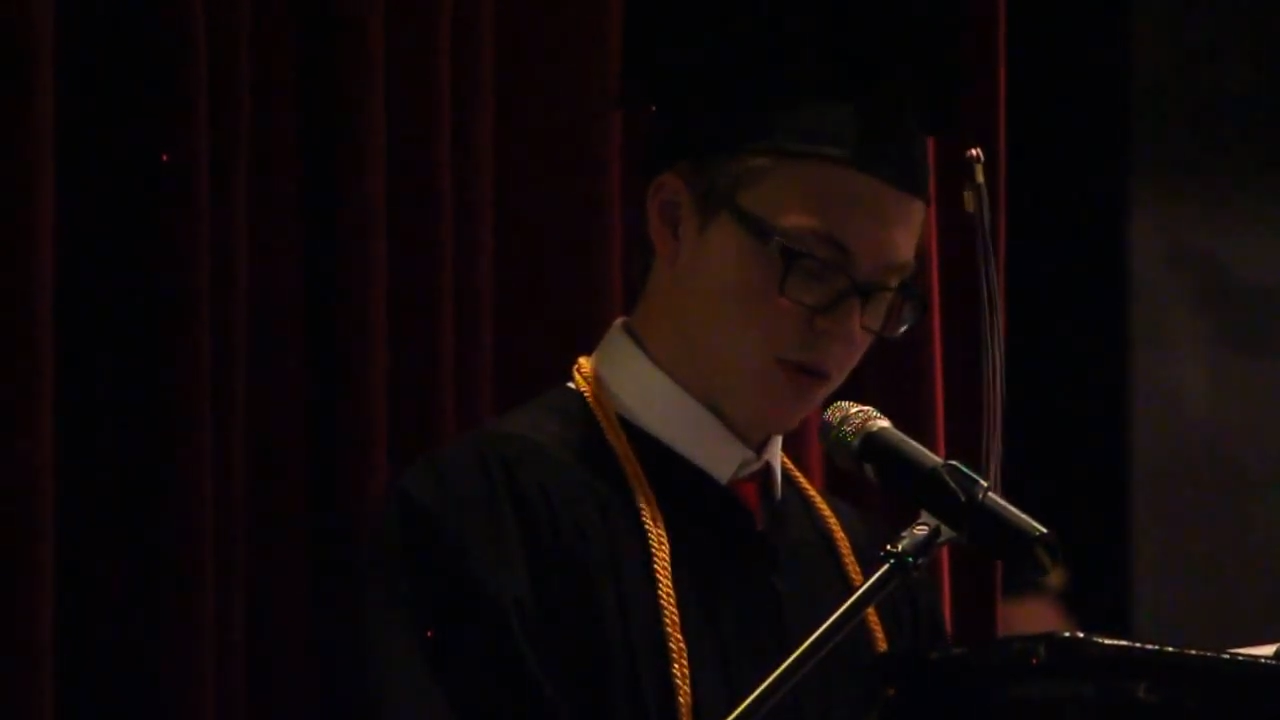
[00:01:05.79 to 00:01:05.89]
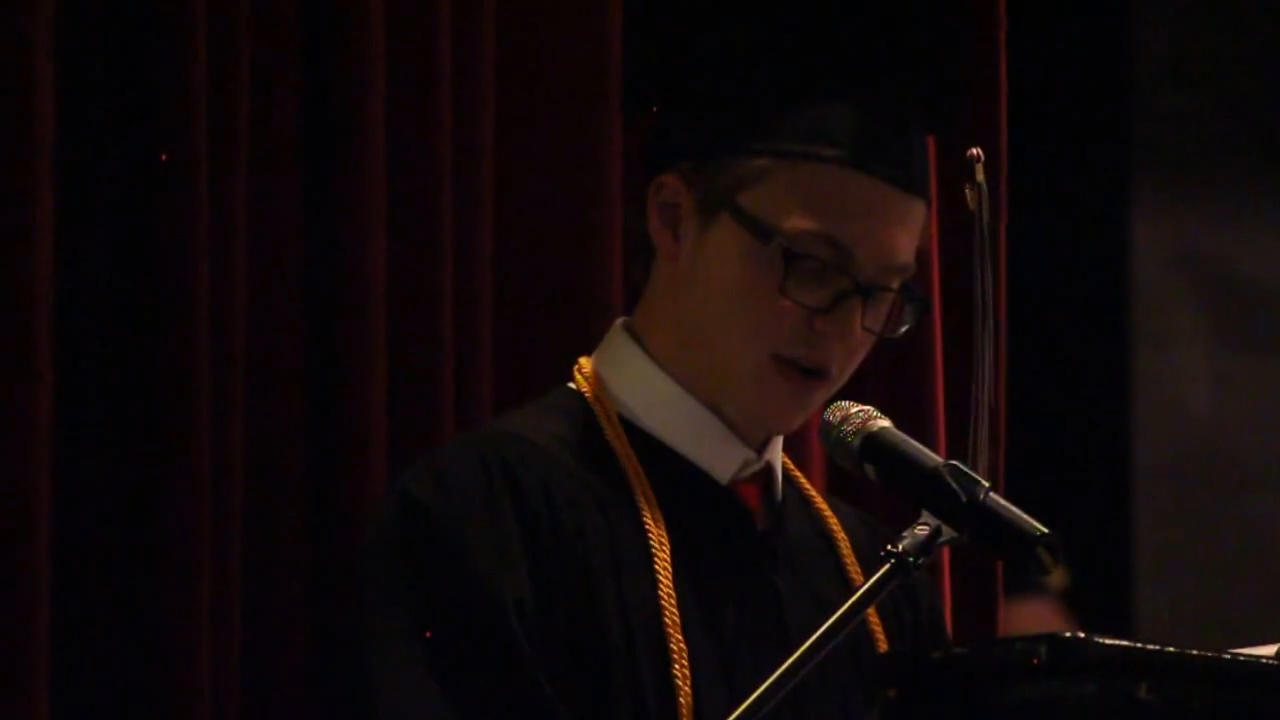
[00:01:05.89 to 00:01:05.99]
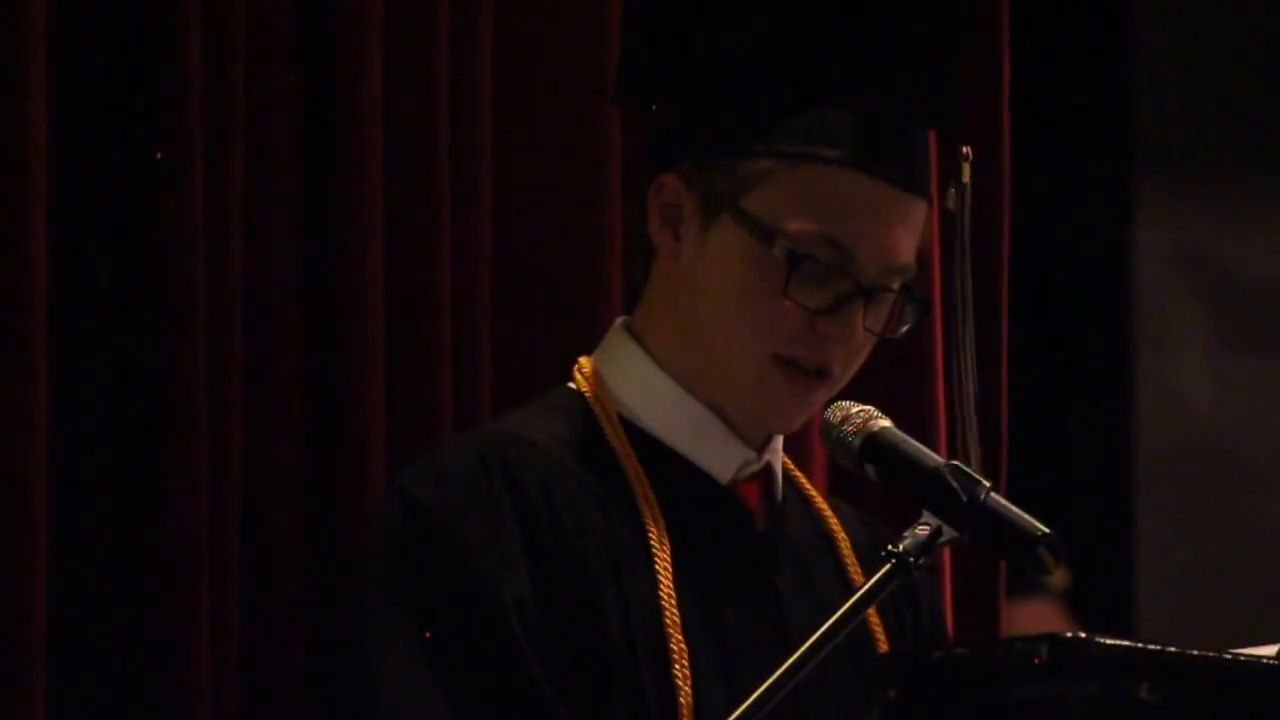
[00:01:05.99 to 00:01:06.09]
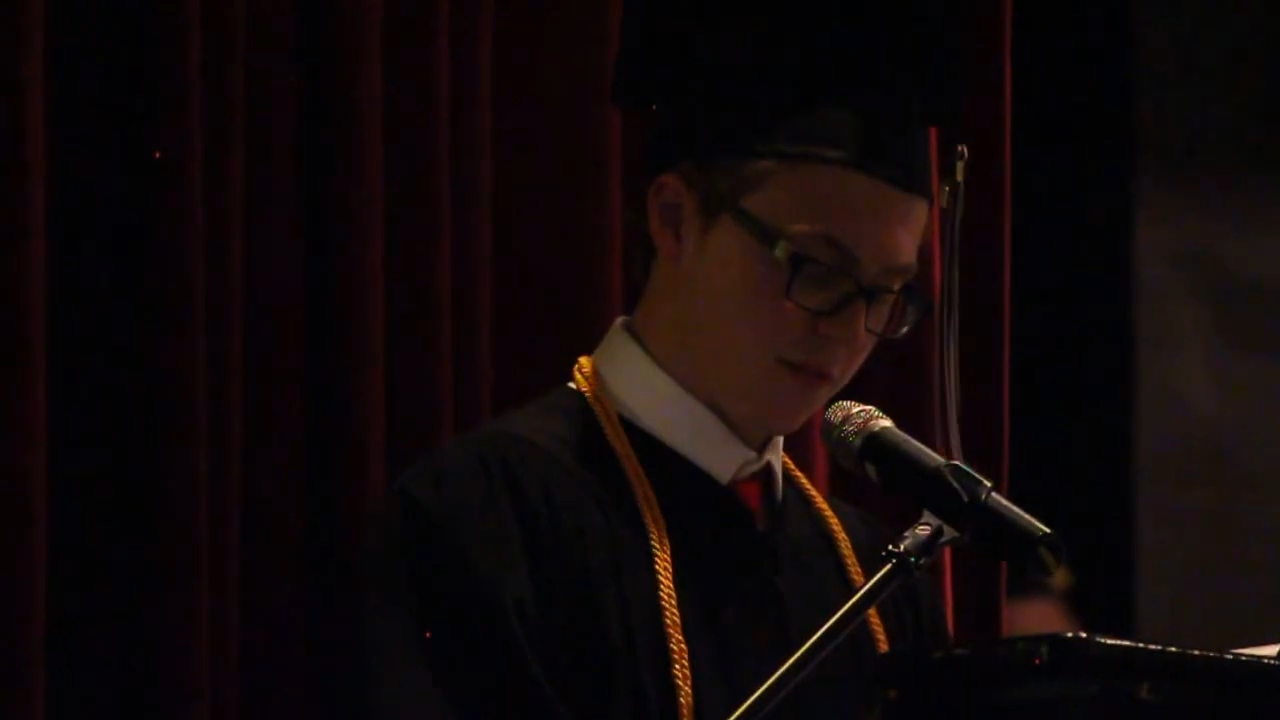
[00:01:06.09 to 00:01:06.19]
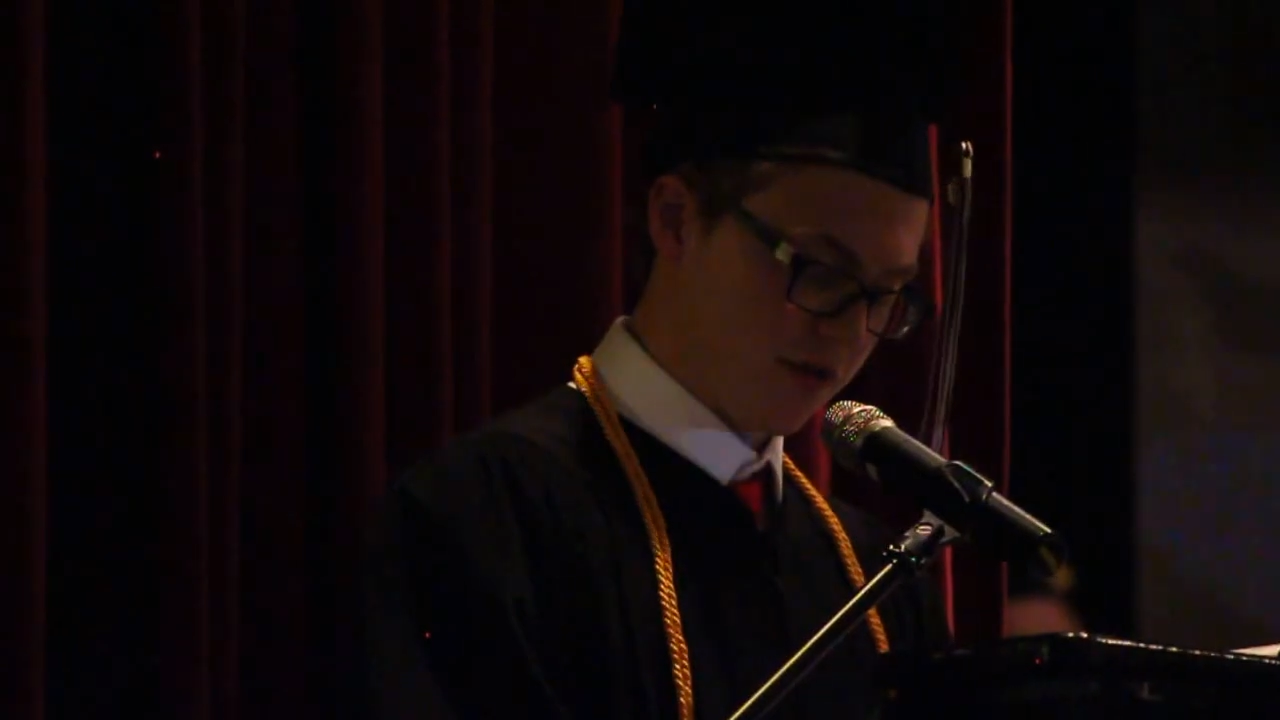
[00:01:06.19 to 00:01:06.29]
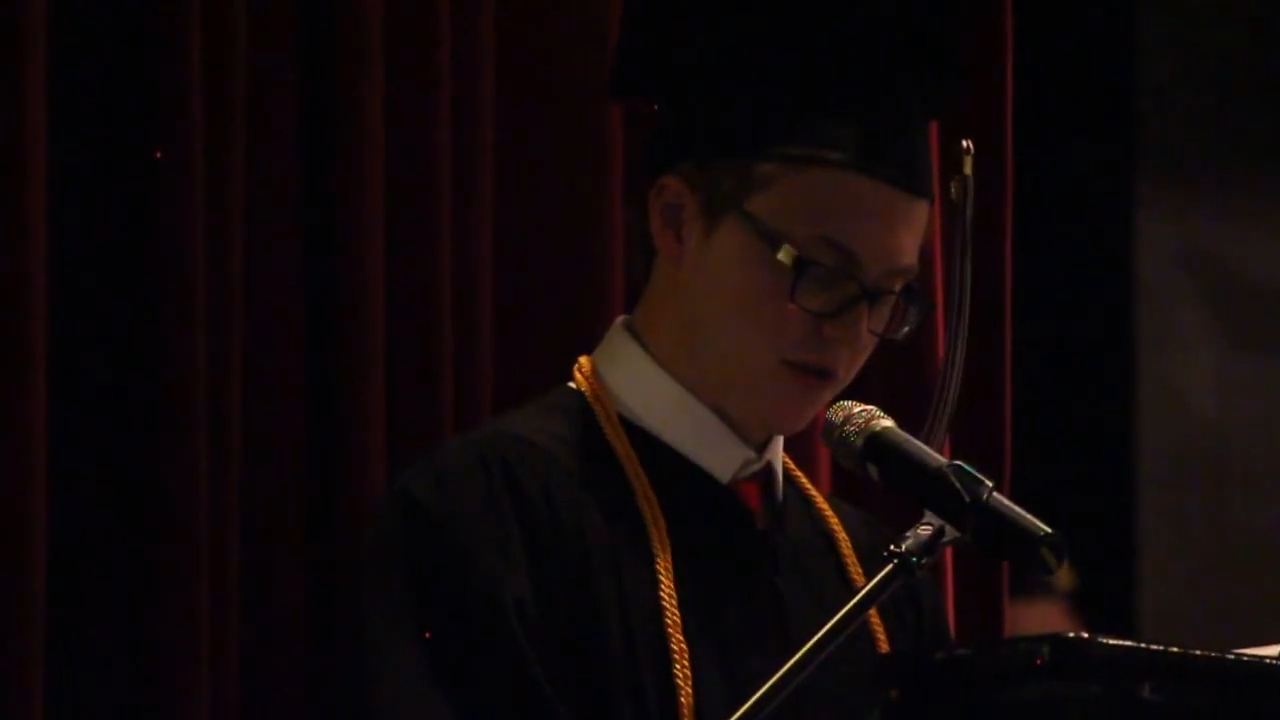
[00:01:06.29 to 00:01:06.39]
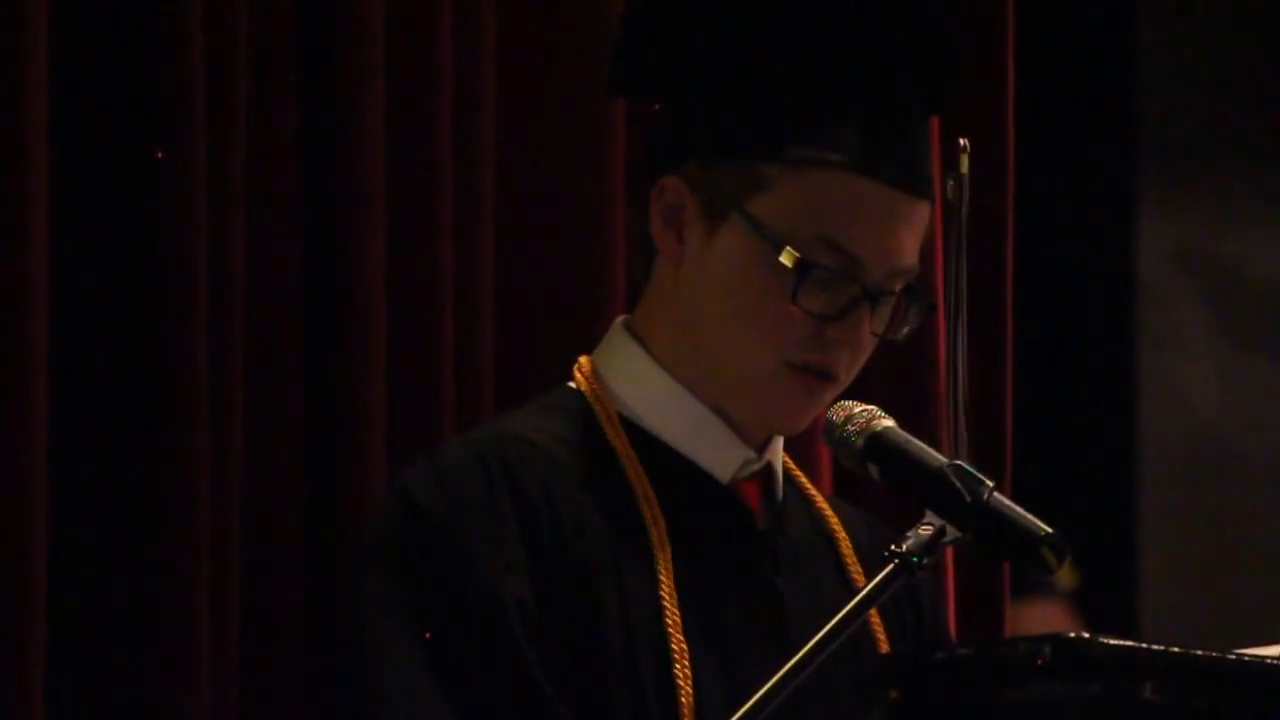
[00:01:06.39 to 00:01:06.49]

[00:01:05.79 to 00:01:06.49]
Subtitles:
20-some other